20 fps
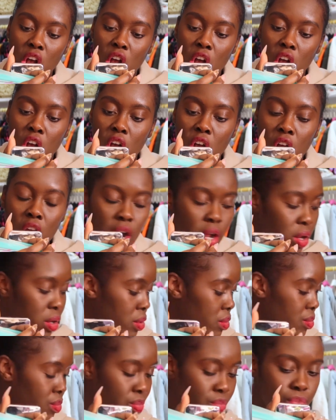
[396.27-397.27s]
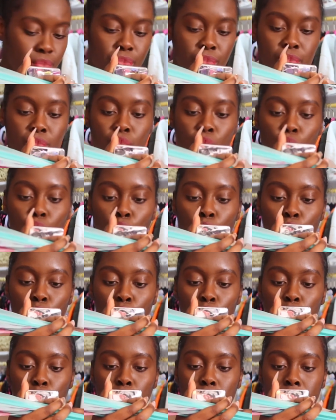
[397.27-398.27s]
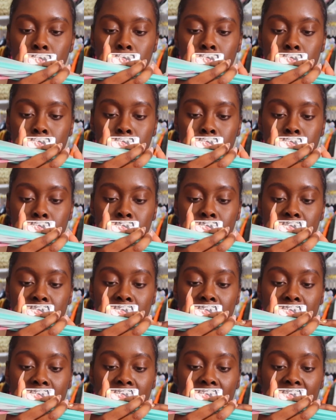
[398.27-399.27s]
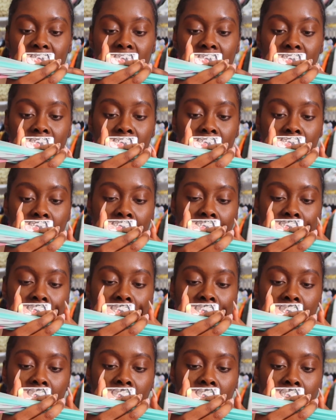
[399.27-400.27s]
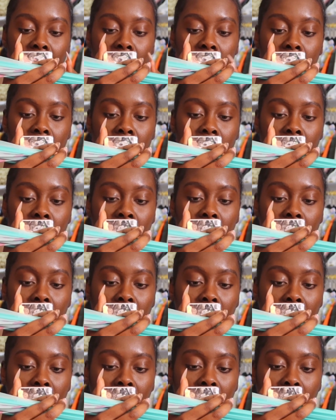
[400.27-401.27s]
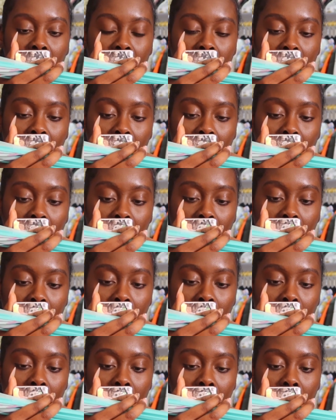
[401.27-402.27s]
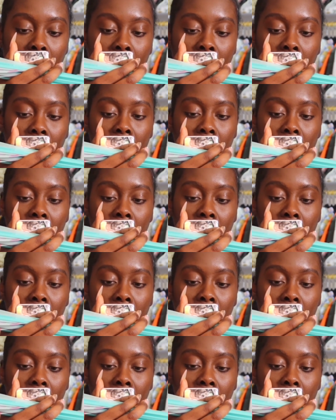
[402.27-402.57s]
[no speech]